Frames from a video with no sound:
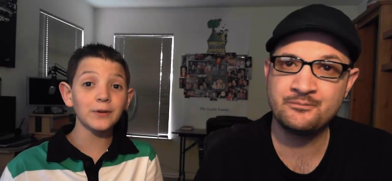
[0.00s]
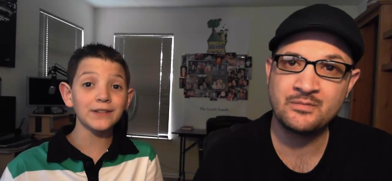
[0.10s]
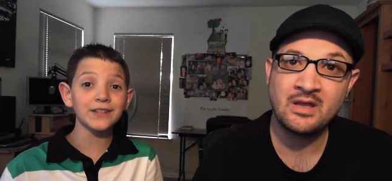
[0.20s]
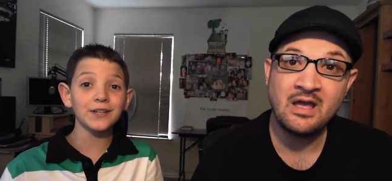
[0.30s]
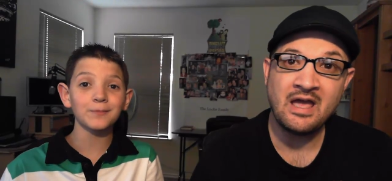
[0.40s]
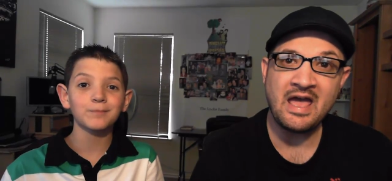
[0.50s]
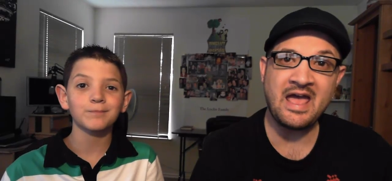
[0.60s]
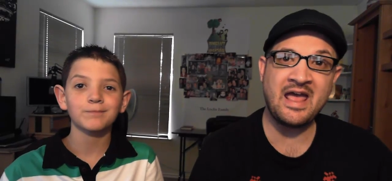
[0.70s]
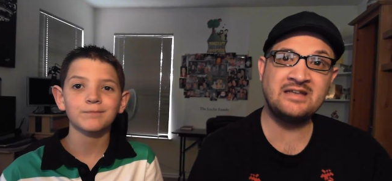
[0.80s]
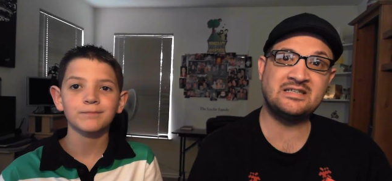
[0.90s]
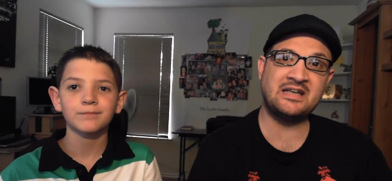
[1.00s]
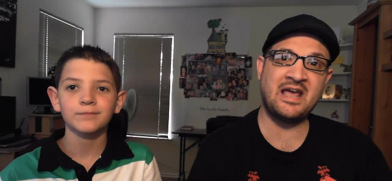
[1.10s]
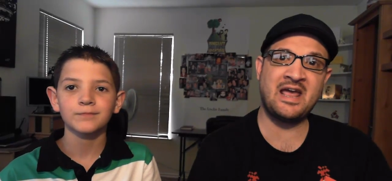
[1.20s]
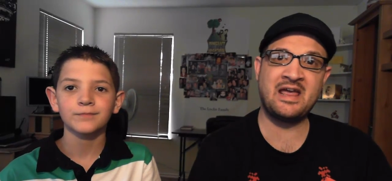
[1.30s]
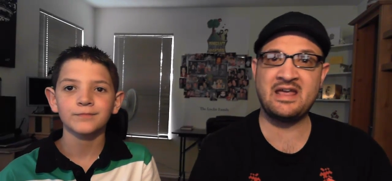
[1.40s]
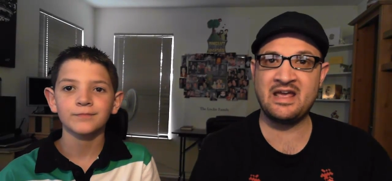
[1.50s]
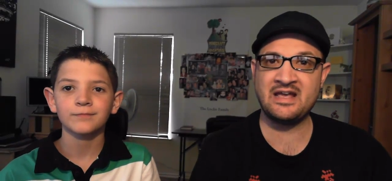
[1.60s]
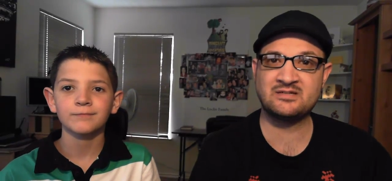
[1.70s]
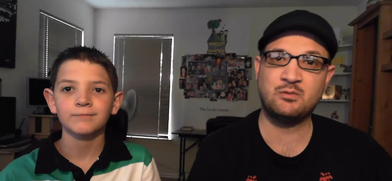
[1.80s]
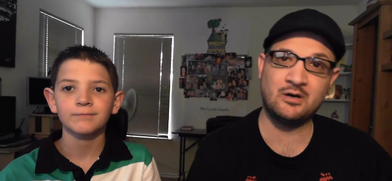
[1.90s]
Speaker 1: Weezy here.
Speaker 2: And today
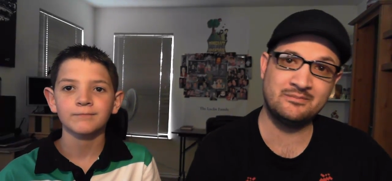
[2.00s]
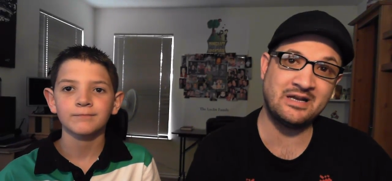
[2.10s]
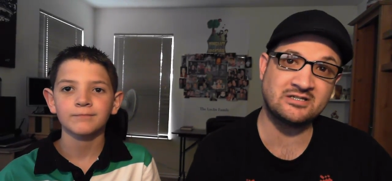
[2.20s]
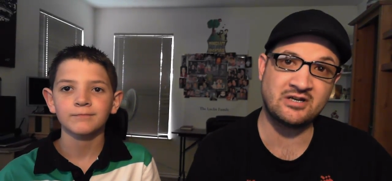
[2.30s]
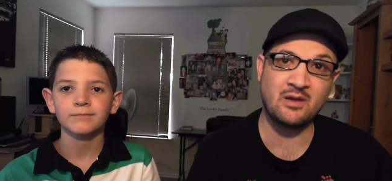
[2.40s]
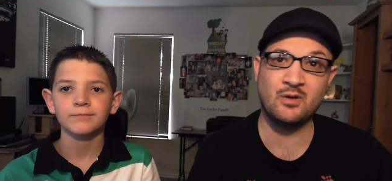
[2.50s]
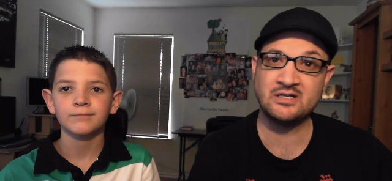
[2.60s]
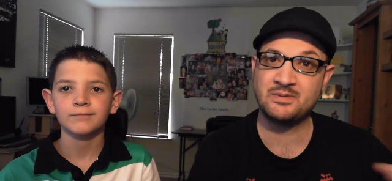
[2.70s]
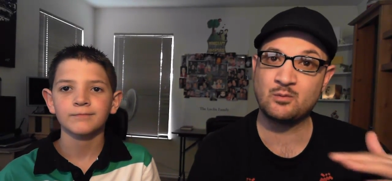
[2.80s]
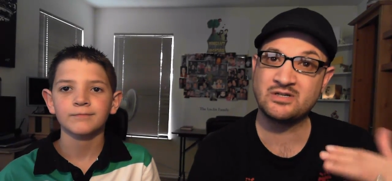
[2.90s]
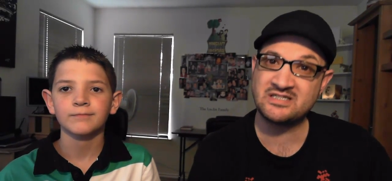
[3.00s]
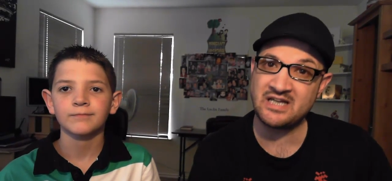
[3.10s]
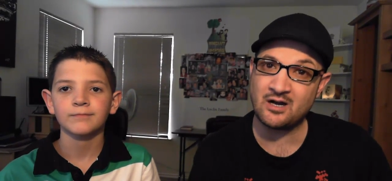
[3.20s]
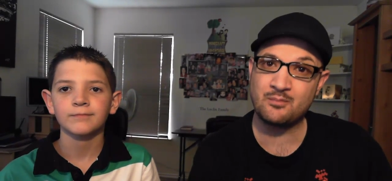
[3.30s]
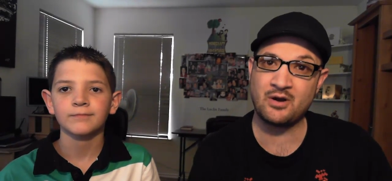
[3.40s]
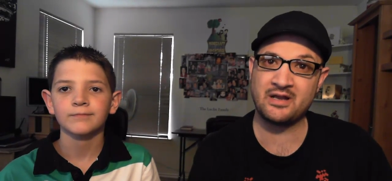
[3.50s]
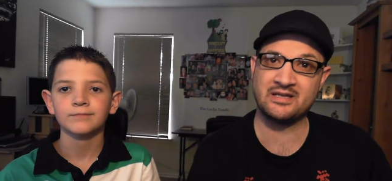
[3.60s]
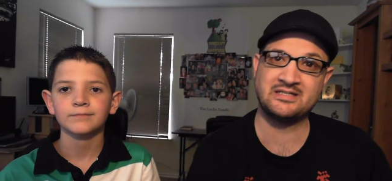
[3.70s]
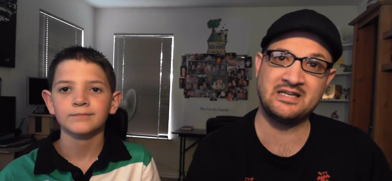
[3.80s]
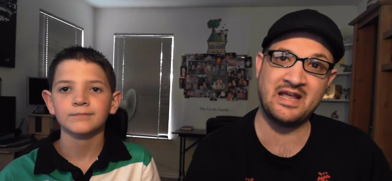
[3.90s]
is, well, yesterday was, but we're celebrating
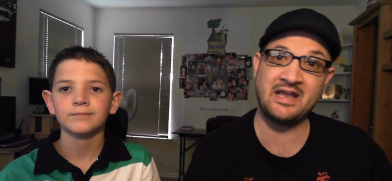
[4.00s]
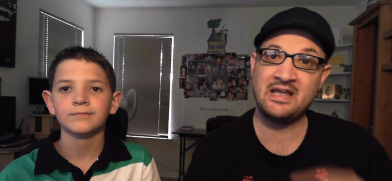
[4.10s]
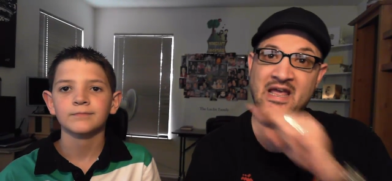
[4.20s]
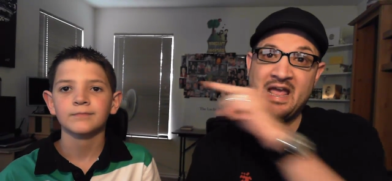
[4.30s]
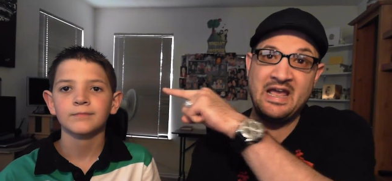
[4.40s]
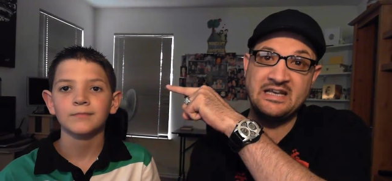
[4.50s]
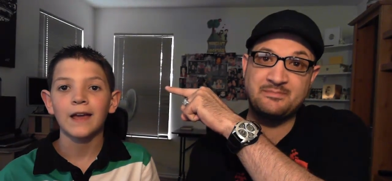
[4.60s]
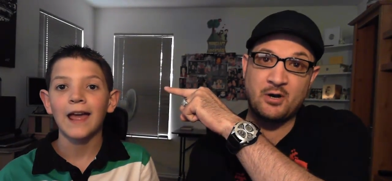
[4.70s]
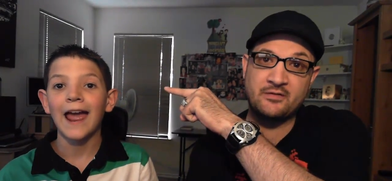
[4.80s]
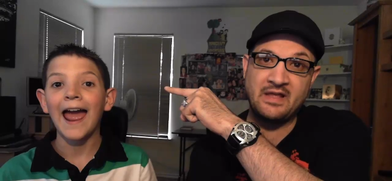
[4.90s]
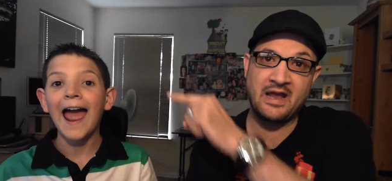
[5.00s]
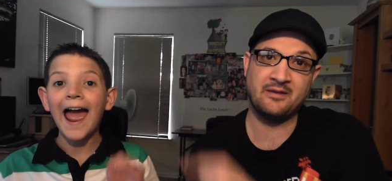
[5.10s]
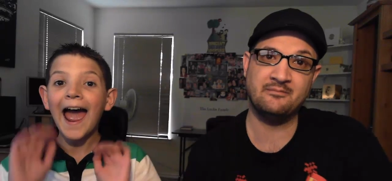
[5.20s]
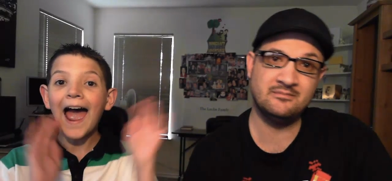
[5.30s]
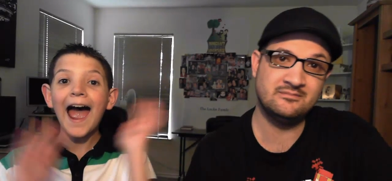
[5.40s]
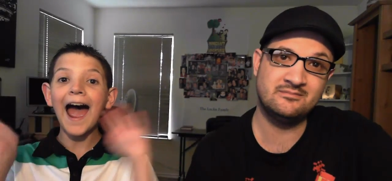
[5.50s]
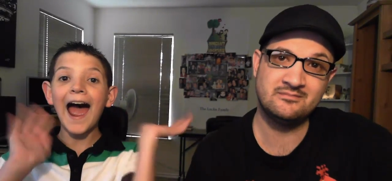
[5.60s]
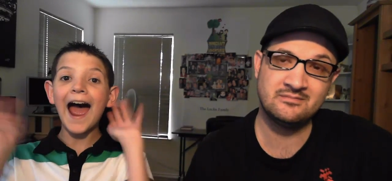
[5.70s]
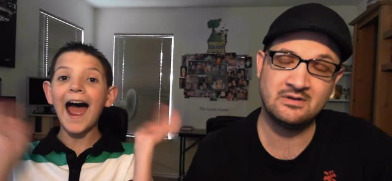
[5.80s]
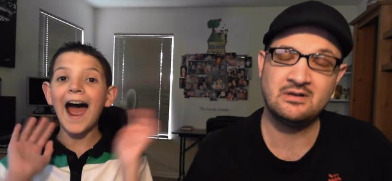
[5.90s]
it today, his birthday.
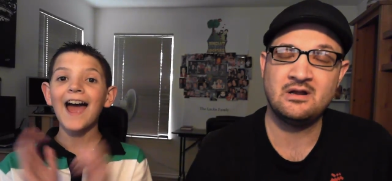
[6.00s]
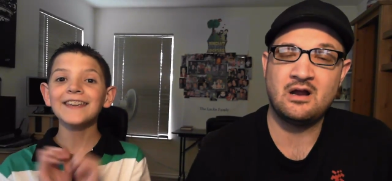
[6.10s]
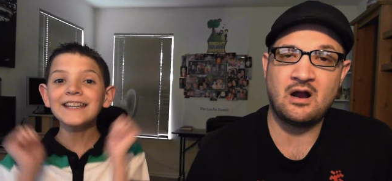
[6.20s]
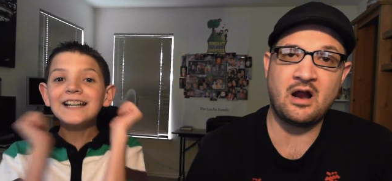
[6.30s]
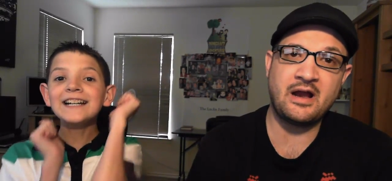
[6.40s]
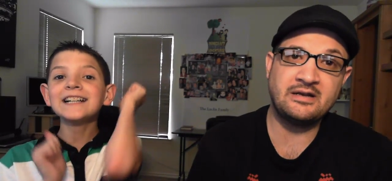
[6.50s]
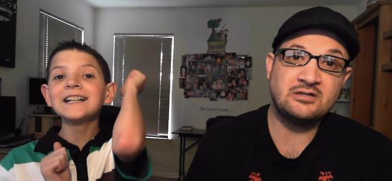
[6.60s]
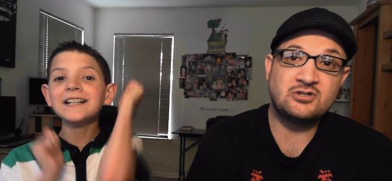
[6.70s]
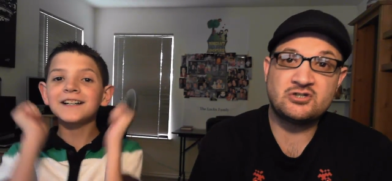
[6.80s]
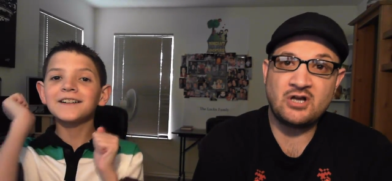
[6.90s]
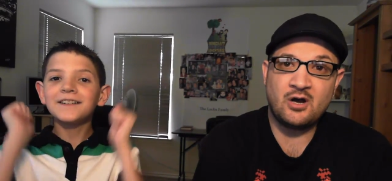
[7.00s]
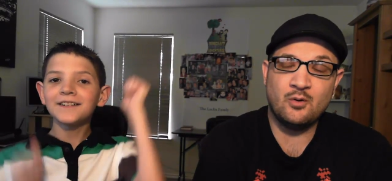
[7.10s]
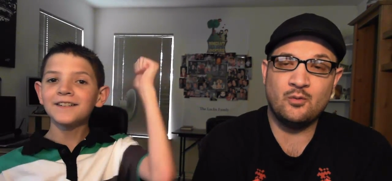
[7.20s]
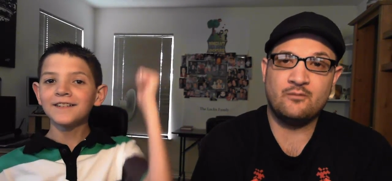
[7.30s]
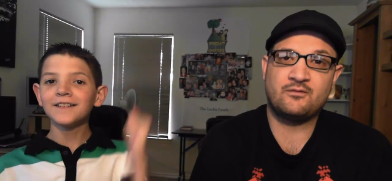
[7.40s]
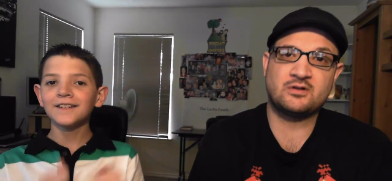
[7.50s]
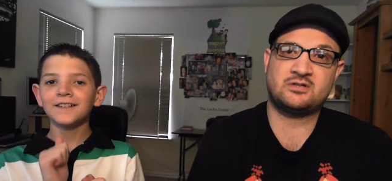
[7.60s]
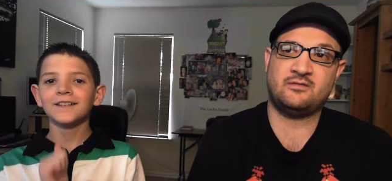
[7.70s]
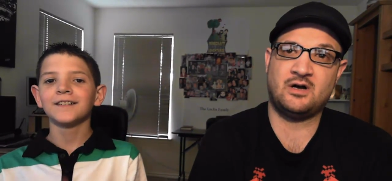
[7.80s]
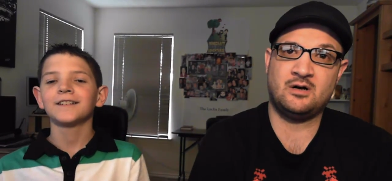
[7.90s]
Yeah. All right, so first
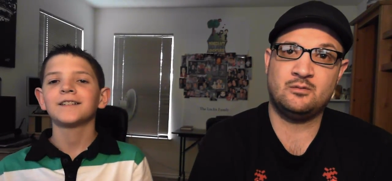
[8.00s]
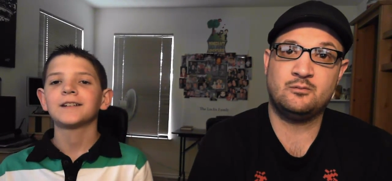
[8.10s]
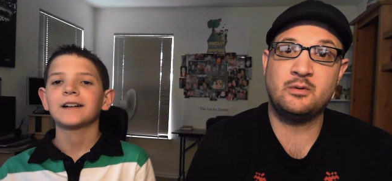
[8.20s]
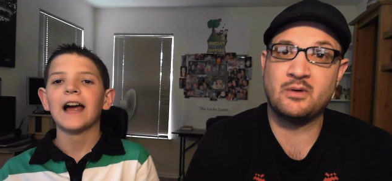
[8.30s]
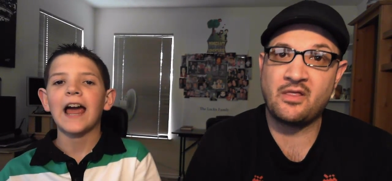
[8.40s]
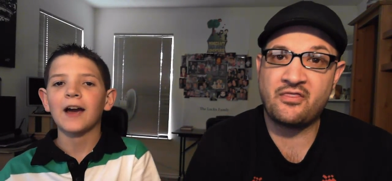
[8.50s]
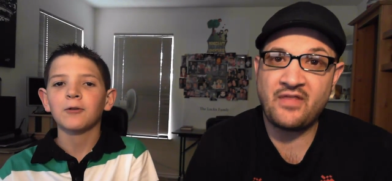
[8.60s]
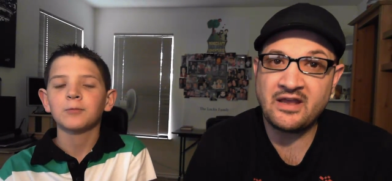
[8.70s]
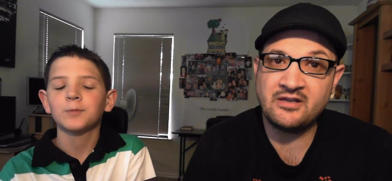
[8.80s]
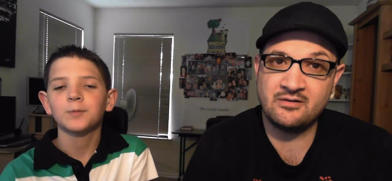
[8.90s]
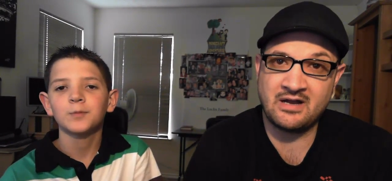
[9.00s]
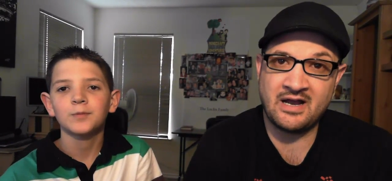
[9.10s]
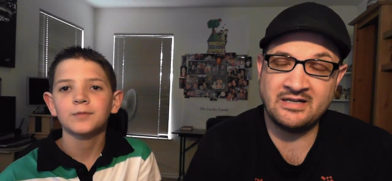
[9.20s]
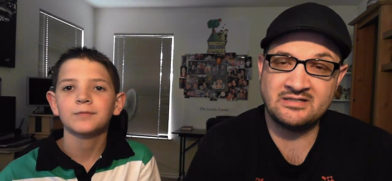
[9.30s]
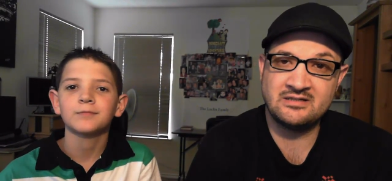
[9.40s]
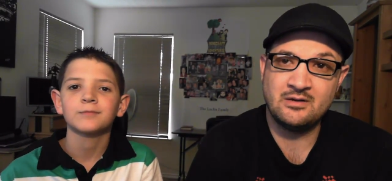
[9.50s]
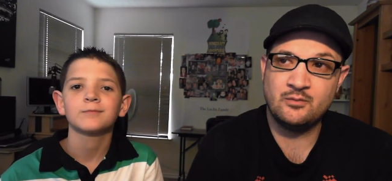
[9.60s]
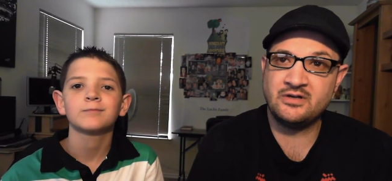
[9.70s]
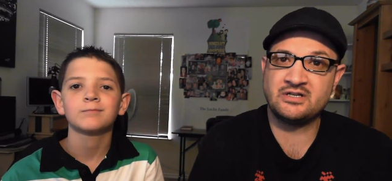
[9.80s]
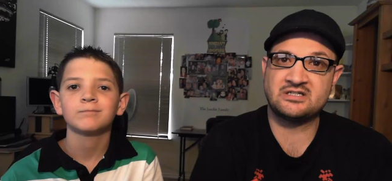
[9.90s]
of all, we want to thank you guys.
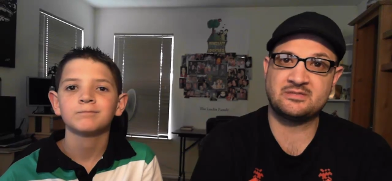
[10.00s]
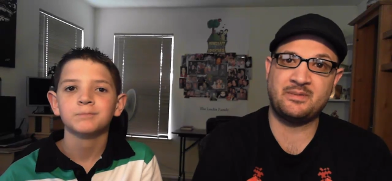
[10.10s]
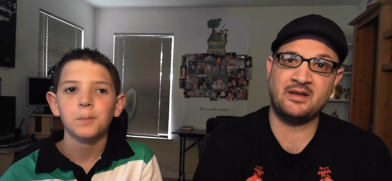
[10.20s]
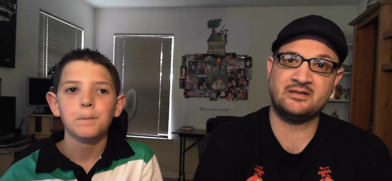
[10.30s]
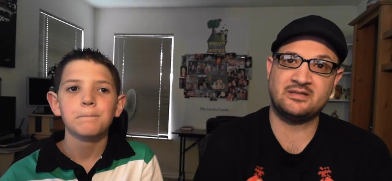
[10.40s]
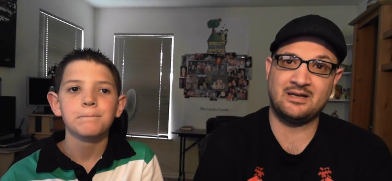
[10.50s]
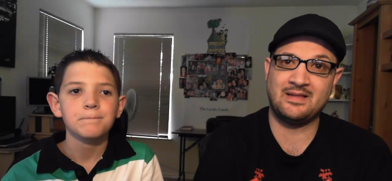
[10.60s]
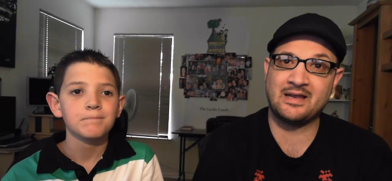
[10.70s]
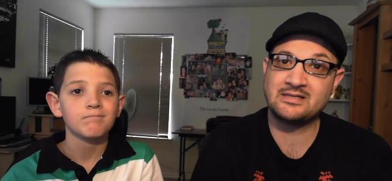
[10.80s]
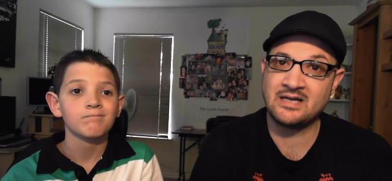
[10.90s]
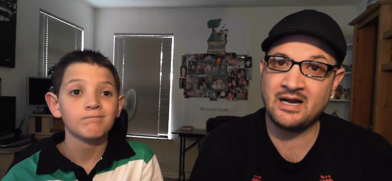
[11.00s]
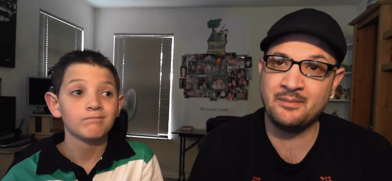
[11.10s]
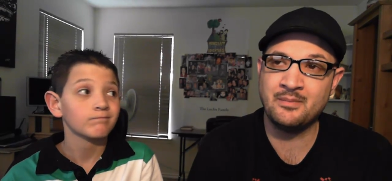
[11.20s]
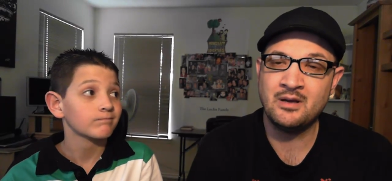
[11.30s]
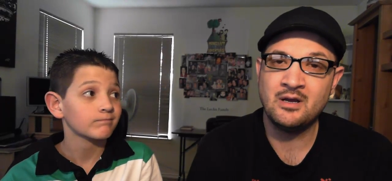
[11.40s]
We just spent a lot of time